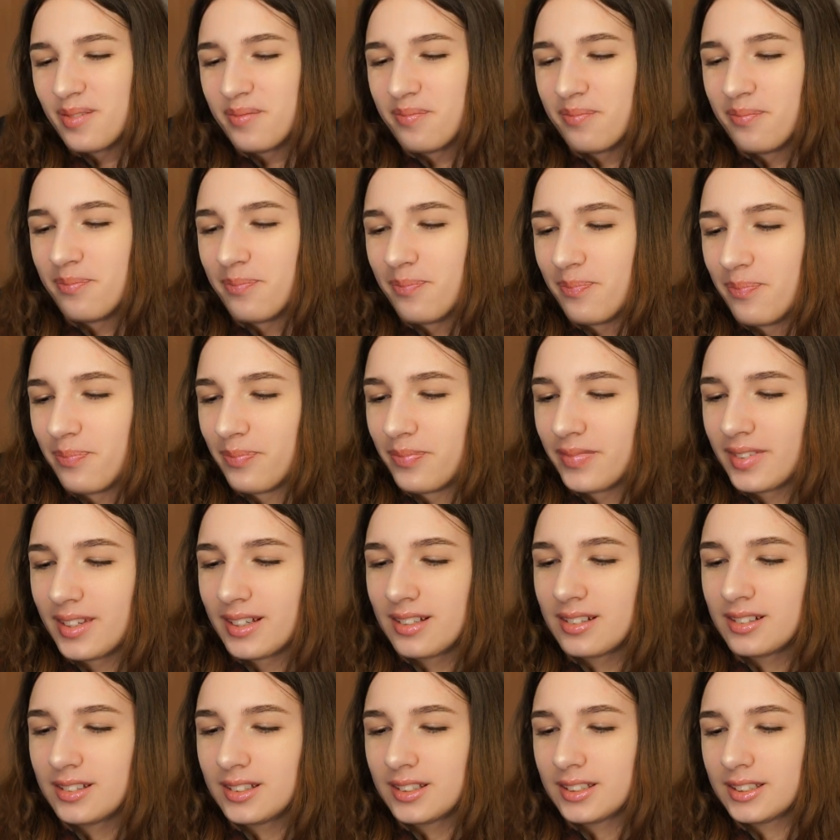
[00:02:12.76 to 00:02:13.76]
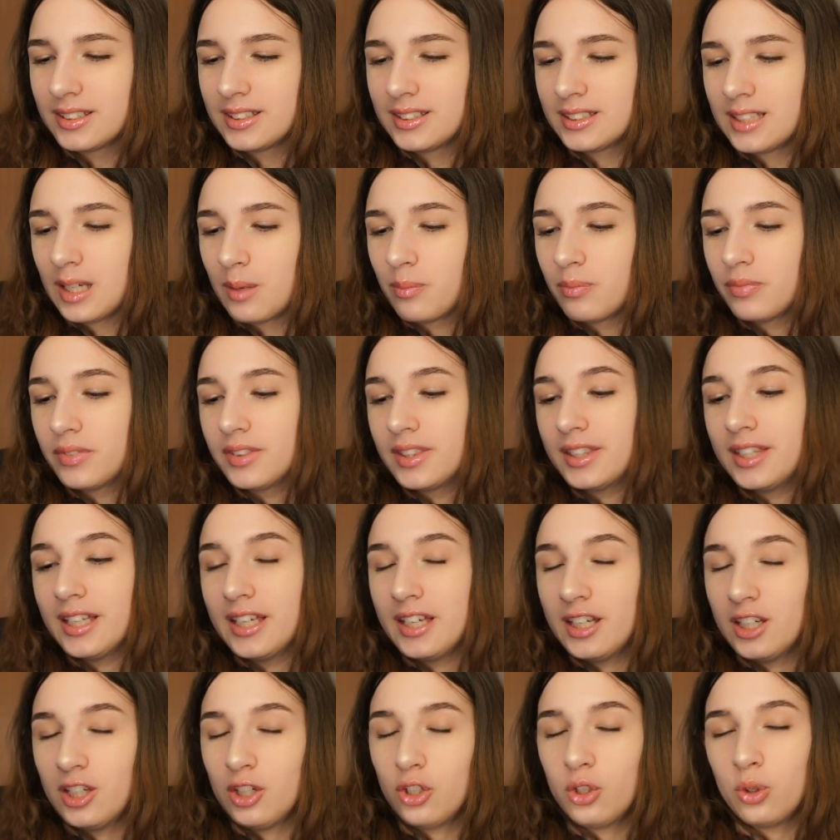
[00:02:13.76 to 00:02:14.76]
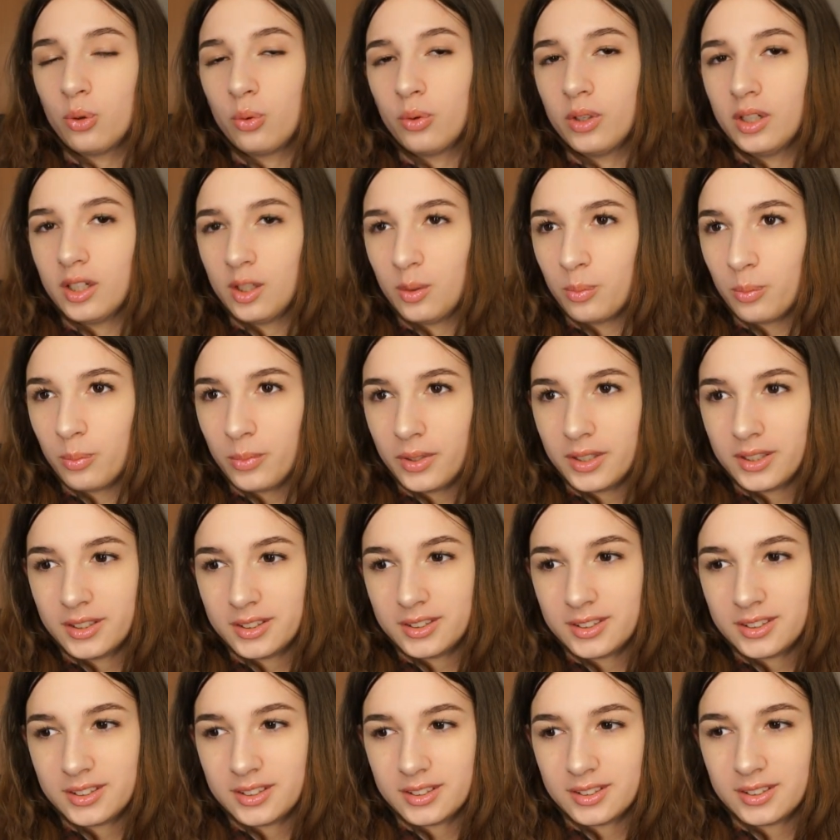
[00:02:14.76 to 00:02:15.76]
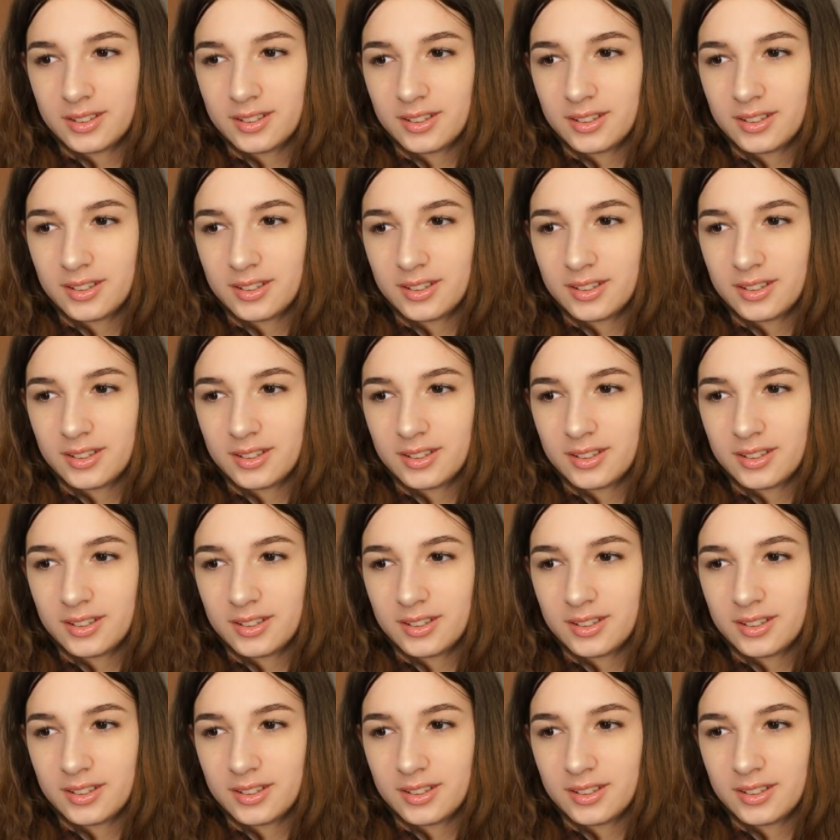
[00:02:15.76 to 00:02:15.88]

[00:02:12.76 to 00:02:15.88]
Mm, something you really miss.